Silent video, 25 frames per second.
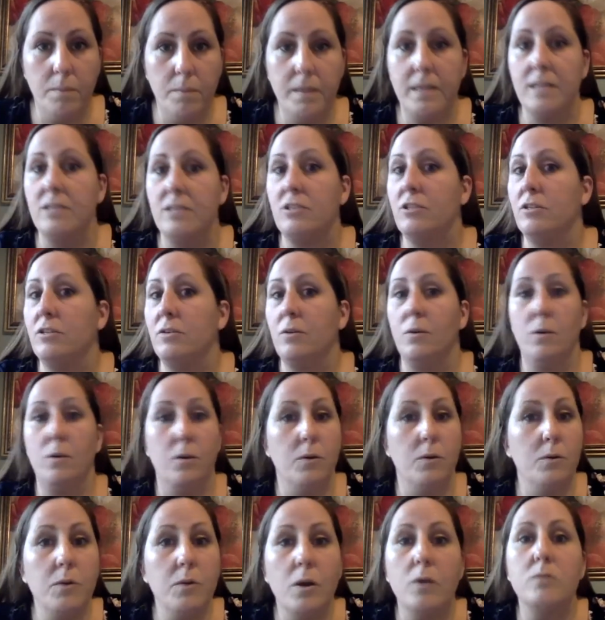because
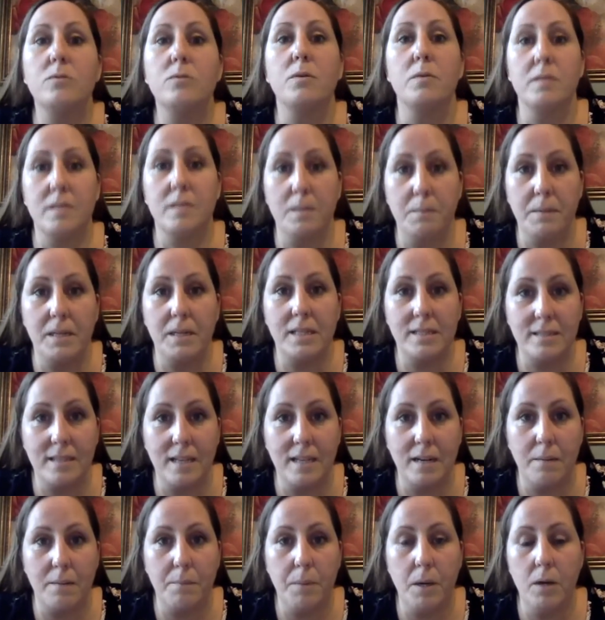who knows what somebody's
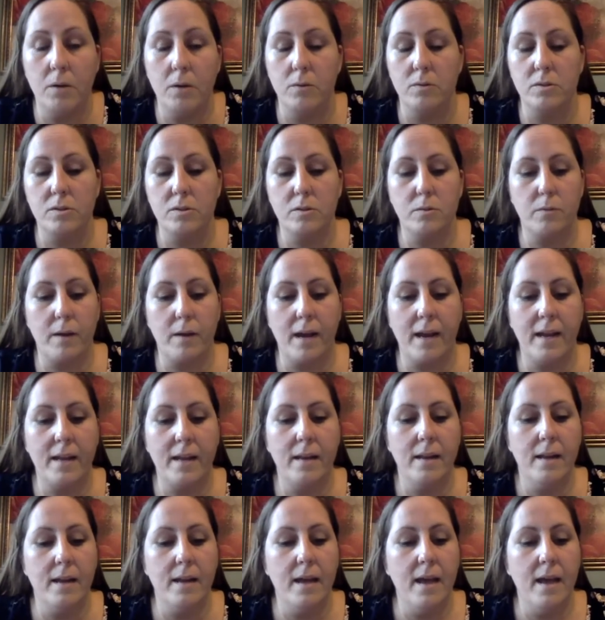going to post, right?